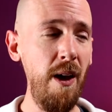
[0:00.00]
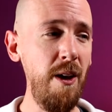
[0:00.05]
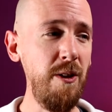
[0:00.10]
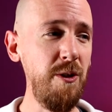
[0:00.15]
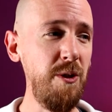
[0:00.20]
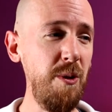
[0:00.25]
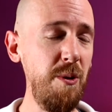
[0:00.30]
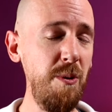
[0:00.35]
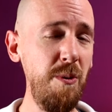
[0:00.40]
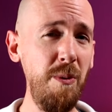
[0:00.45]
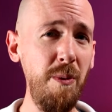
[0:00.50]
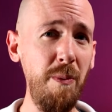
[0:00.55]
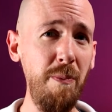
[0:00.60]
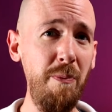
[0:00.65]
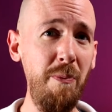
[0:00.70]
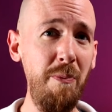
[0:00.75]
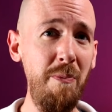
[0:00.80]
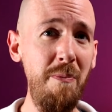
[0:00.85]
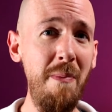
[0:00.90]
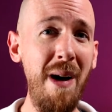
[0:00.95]
So
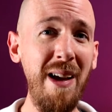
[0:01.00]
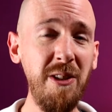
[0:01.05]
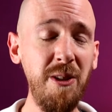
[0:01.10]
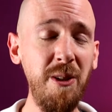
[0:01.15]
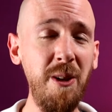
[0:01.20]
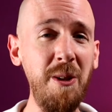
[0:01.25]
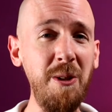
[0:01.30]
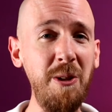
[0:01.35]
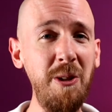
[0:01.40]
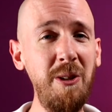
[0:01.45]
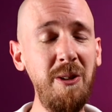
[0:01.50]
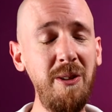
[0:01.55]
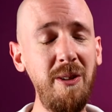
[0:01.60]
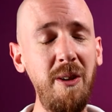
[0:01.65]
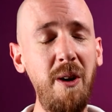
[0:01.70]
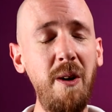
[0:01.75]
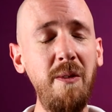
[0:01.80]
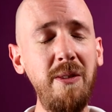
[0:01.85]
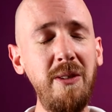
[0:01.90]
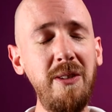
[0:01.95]
massage,
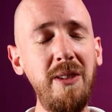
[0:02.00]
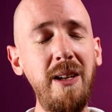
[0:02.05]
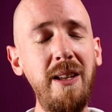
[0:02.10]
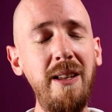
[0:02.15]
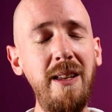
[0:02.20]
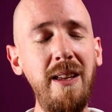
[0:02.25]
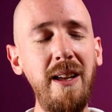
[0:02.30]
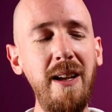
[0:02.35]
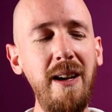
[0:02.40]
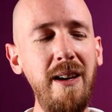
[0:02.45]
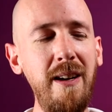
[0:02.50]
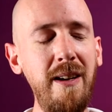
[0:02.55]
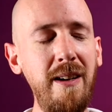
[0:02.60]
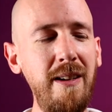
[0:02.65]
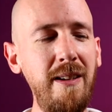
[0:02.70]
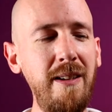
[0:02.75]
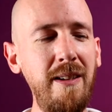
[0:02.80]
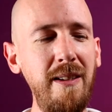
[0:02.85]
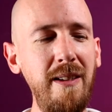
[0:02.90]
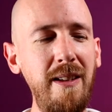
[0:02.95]
obviously,
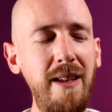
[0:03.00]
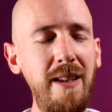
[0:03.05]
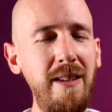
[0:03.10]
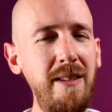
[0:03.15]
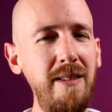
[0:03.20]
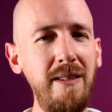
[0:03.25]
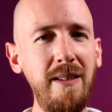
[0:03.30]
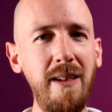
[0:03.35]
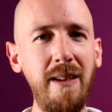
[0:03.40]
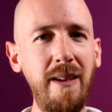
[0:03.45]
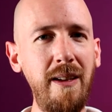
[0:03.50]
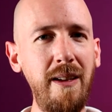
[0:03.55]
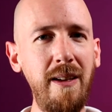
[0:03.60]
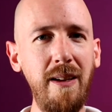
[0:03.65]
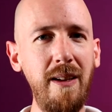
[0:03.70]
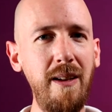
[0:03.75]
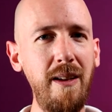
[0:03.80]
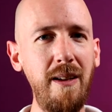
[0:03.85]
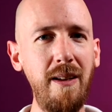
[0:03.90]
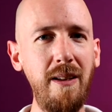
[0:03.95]
is like
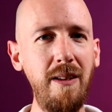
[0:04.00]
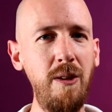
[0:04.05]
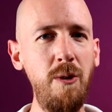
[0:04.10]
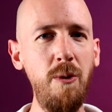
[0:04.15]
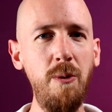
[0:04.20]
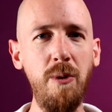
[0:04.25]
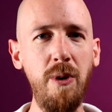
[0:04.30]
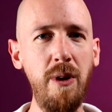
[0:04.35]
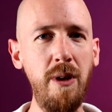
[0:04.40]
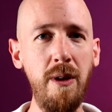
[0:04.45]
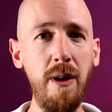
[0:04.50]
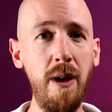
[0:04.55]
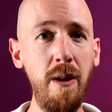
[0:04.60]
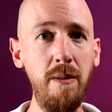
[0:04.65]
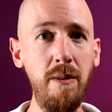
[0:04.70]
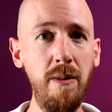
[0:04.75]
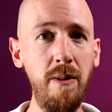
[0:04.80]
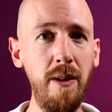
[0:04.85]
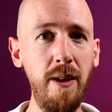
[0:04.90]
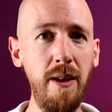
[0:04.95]
you already
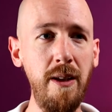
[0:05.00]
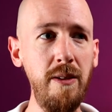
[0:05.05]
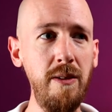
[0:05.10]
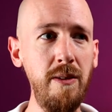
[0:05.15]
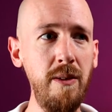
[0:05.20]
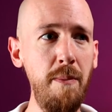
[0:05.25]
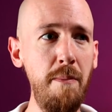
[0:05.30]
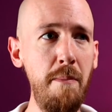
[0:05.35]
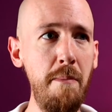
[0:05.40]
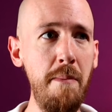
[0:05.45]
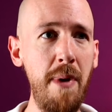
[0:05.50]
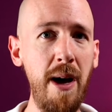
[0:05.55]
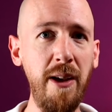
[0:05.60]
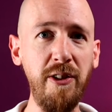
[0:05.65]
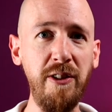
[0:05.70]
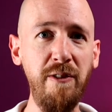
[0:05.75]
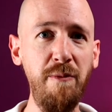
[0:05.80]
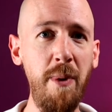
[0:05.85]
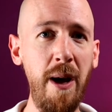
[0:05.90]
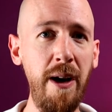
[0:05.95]
know, is a
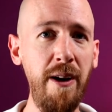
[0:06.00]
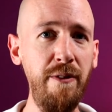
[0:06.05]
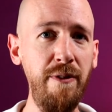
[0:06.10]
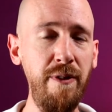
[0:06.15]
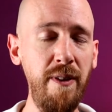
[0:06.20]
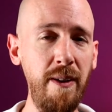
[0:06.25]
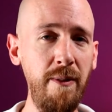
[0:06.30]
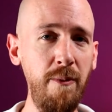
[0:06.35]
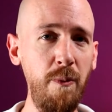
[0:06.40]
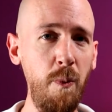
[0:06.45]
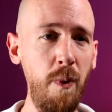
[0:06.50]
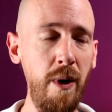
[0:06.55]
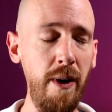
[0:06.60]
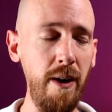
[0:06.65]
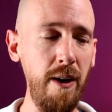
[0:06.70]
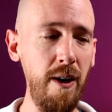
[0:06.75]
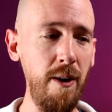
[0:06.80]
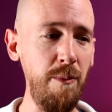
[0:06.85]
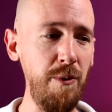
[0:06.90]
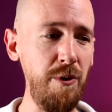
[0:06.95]
massive benefit when it
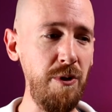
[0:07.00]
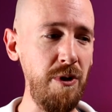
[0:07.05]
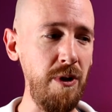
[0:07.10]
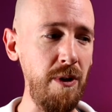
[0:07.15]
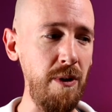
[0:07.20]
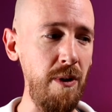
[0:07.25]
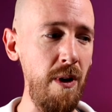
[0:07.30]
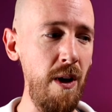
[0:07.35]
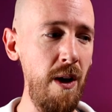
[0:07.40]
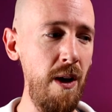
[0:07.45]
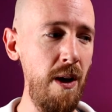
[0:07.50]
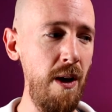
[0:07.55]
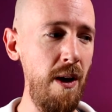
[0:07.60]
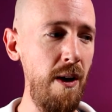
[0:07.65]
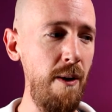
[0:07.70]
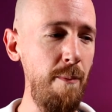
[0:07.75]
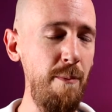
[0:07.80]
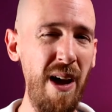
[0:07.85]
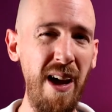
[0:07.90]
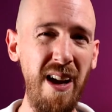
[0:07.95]
comes to
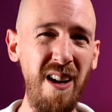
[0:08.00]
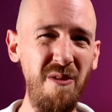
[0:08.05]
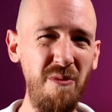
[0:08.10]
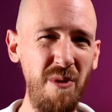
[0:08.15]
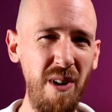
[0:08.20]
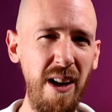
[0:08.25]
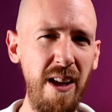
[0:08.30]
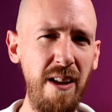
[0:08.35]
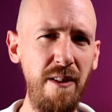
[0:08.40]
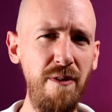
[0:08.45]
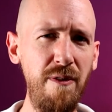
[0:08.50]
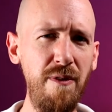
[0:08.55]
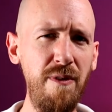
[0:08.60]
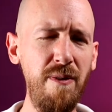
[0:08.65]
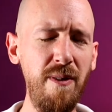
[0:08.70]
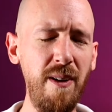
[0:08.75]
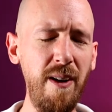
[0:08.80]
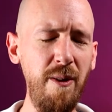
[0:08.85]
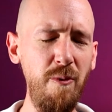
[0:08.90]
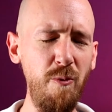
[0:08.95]
pain relief,
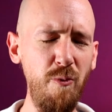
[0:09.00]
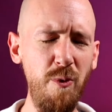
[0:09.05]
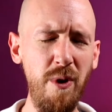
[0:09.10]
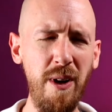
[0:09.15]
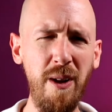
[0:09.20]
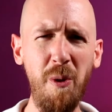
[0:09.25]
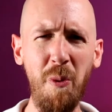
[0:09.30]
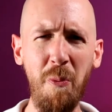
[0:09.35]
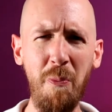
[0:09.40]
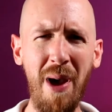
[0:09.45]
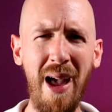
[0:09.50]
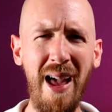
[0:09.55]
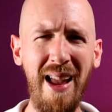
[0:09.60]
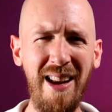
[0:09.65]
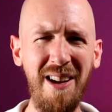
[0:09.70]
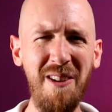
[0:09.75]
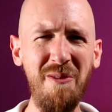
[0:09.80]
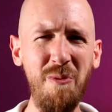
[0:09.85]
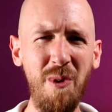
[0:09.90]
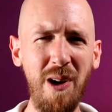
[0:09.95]
like real
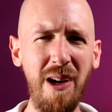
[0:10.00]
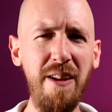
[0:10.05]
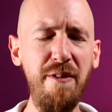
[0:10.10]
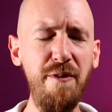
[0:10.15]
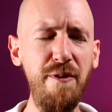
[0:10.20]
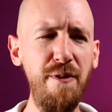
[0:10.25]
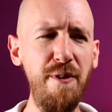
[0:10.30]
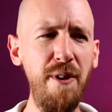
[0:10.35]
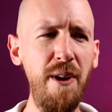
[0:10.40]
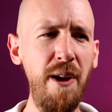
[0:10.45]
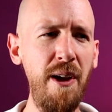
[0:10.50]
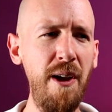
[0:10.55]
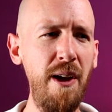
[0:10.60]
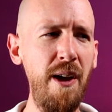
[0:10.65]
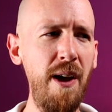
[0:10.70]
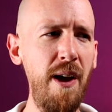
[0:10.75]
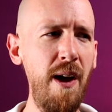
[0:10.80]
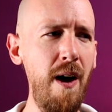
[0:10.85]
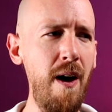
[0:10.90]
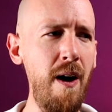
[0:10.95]
pain relief,
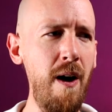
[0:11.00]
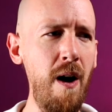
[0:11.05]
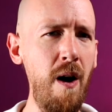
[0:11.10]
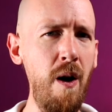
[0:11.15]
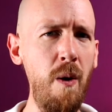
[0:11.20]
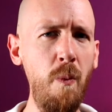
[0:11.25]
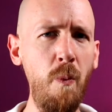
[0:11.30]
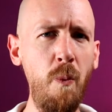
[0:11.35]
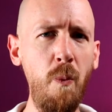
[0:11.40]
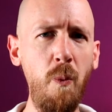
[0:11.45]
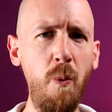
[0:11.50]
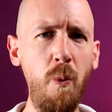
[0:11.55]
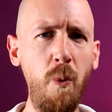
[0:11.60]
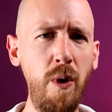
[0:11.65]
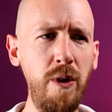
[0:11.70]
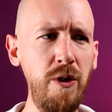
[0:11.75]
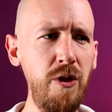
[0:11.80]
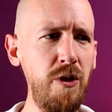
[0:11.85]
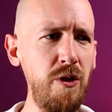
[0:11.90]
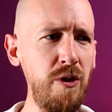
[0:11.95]

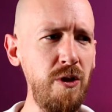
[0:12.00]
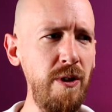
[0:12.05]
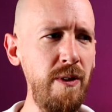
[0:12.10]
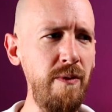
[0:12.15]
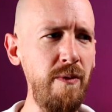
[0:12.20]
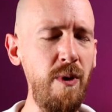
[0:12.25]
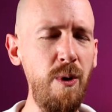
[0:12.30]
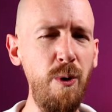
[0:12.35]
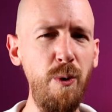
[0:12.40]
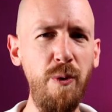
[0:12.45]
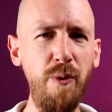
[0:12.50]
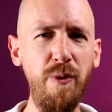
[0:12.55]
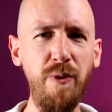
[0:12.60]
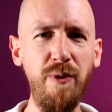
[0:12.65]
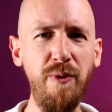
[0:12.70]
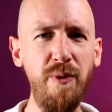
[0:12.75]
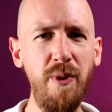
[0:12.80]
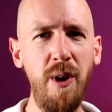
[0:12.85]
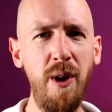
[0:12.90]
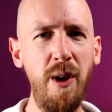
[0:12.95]
which doesn't
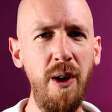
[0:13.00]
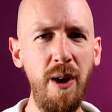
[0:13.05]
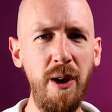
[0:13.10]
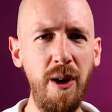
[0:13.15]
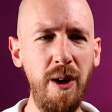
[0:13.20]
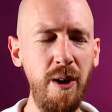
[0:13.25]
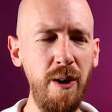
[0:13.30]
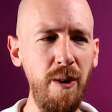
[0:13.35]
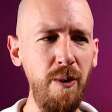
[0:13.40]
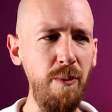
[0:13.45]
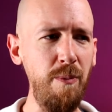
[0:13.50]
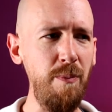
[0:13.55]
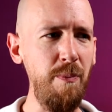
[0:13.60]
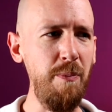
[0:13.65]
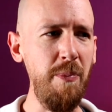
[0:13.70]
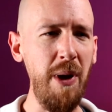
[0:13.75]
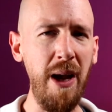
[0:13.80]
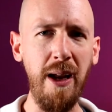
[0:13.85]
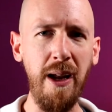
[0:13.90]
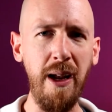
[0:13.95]
involve,
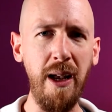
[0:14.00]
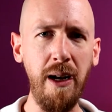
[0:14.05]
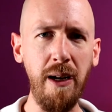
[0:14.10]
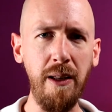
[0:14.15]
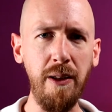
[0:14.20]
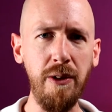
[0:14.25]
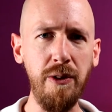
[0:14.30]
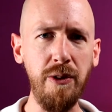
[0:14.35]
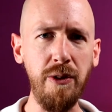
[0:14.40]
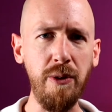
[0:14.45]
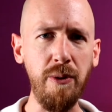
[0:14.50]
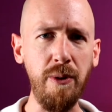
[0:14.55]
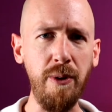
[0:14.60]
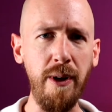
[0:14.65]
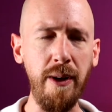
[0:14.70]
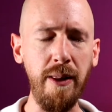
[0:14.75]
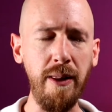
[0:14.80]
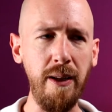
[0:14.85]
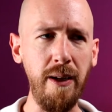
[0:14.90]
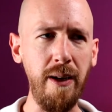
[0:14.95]
painkillers or
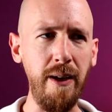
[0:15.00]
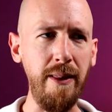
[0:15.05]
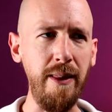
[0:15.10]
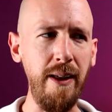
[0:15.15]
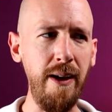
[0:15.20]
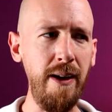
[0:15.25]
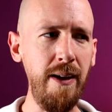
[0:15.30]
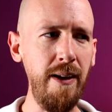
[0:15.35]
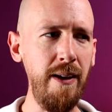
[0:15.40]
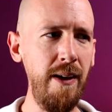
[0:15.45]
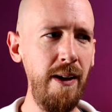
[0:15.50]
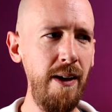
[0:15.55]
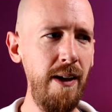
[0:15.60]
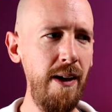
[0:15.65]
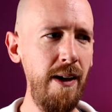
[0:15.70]
anything like that.